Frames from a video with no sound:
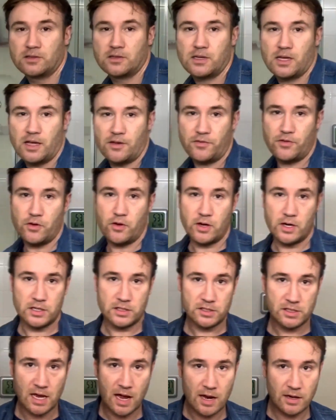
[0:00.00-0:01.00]
if you're going to
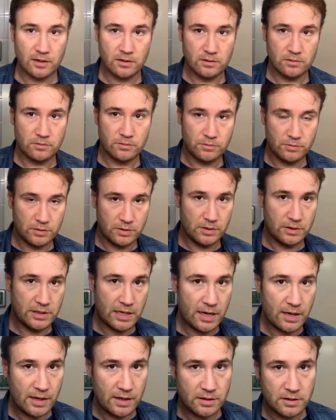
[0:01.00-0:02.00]
start
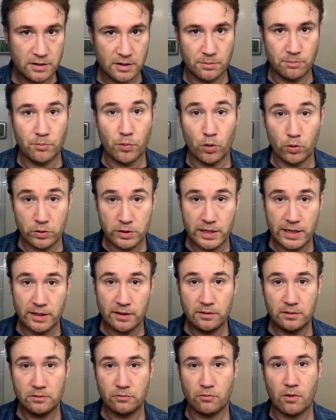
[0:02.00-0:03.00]
getting into the
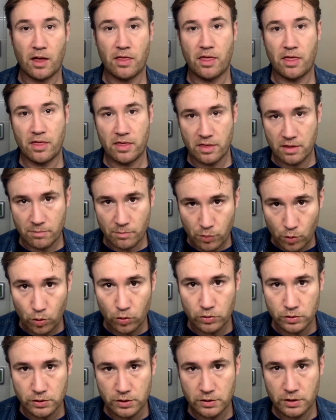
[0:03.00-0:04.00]
balding rather than the
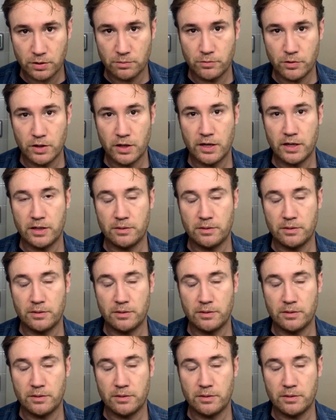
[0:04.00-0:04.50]
bald community,